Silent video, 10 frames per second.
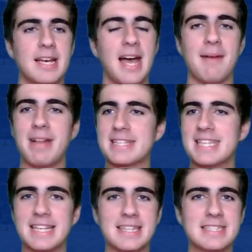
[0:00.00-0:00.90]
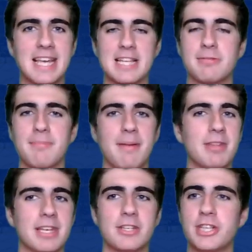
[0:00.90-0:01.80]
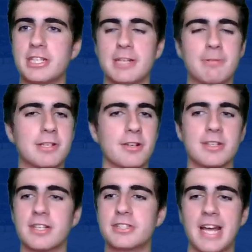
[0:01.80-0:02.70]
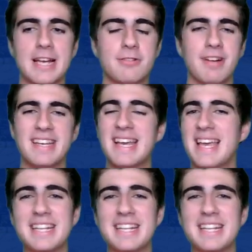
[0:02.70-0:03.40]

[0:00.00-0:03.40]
I'm not saying these guys, but maybe like a JJ Peterka, a Jack Quinn.